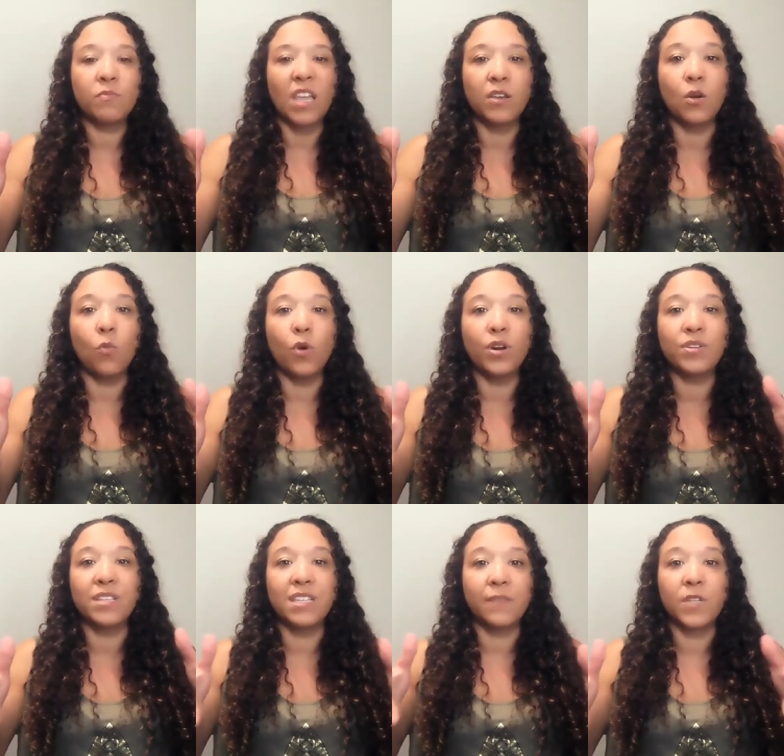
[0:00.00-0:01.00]
you know, what
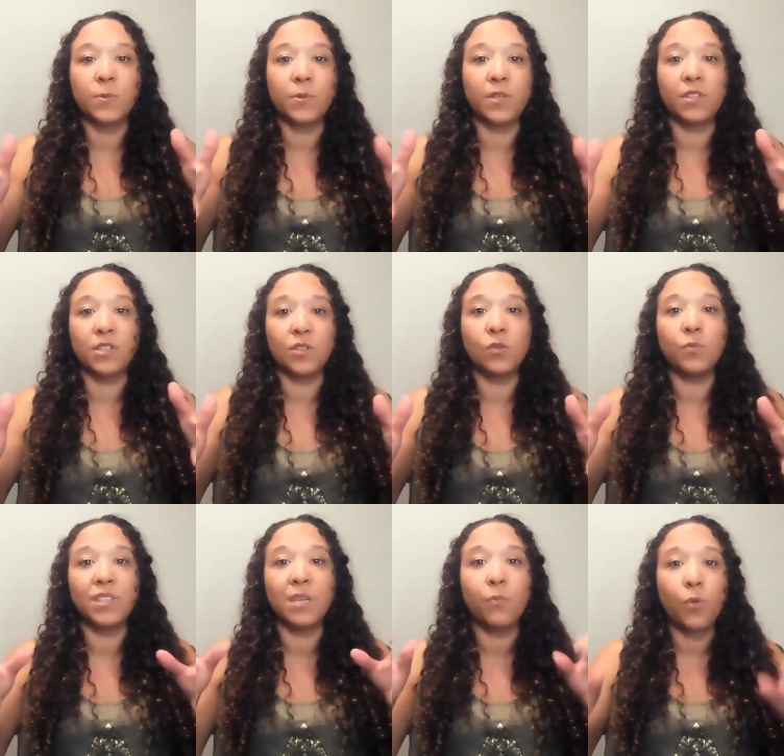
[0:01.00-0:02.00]
is the difference between the two?
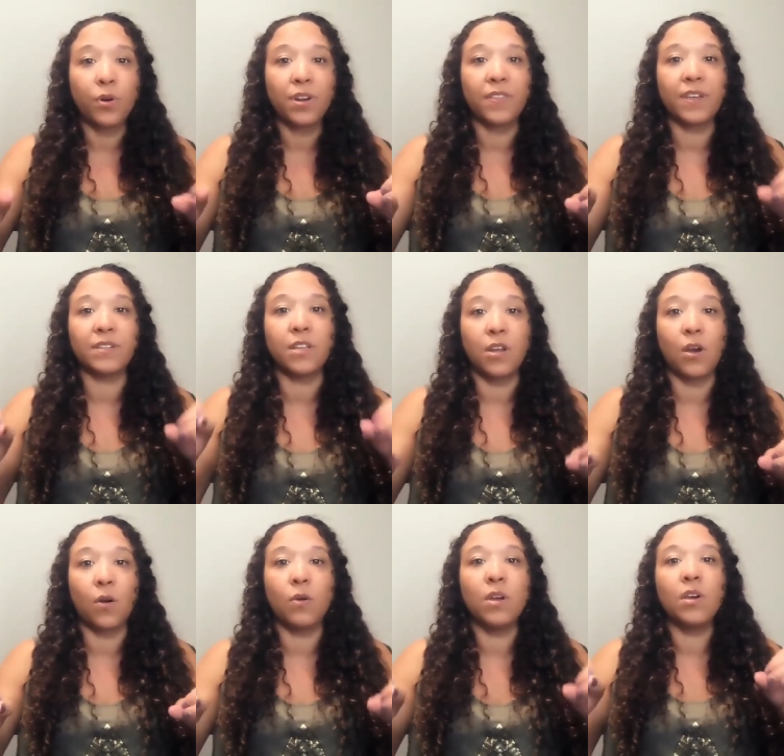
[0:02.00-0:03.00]
But the important thing to
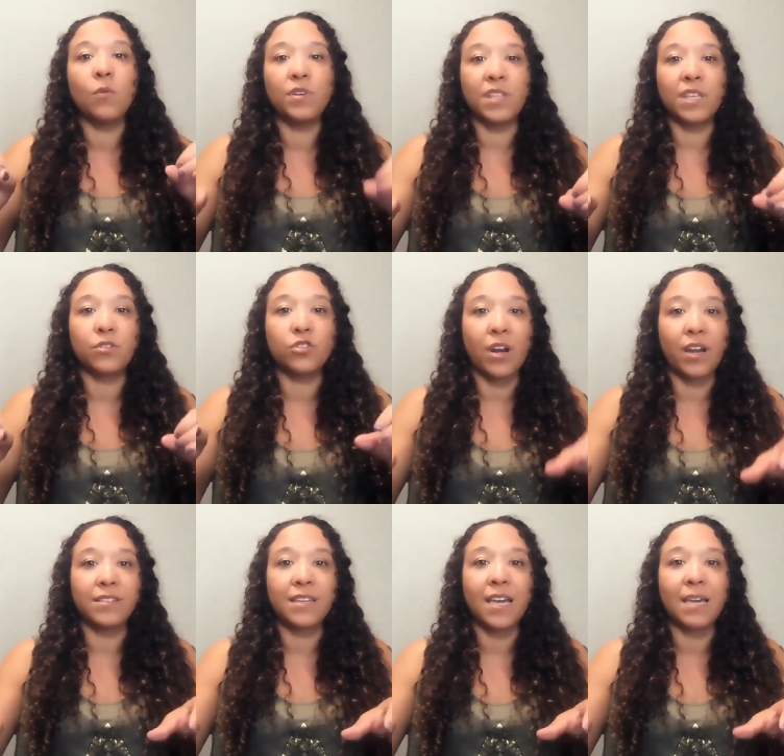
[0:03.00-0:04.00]
know with
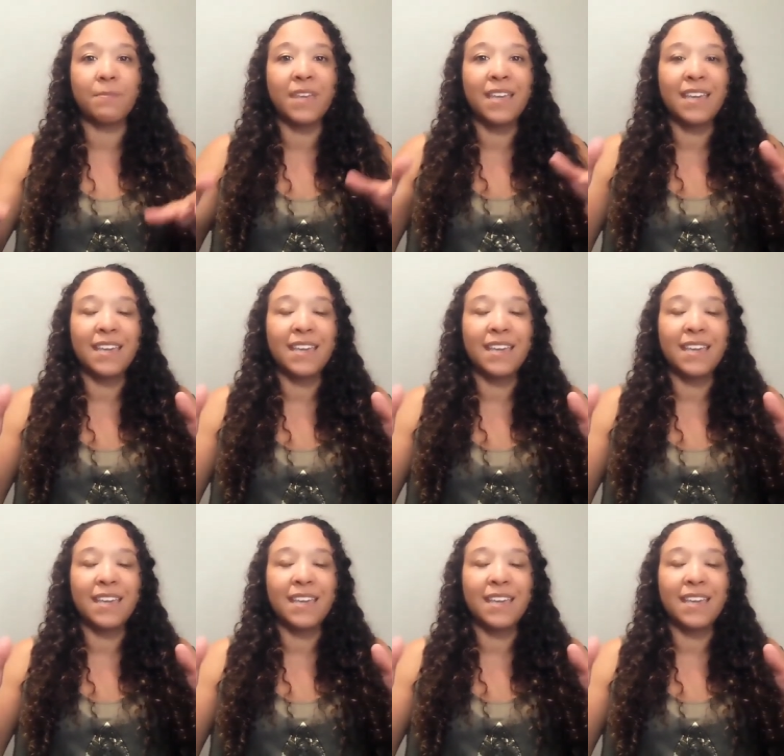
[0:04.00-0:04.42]
inter-trial time